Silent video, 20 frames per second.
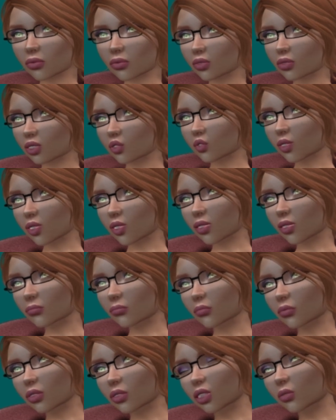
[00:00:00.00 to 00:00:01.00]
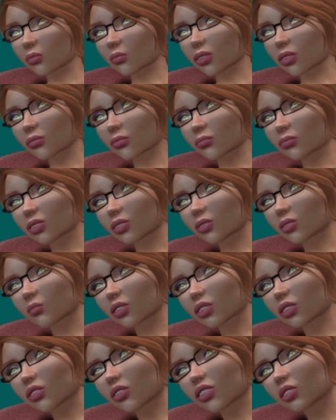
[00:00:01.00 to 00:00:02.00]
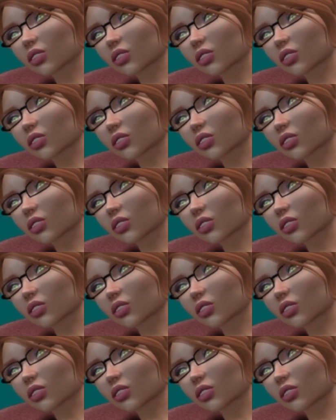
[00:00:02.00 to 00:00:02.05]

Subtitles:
add to all of that, I am also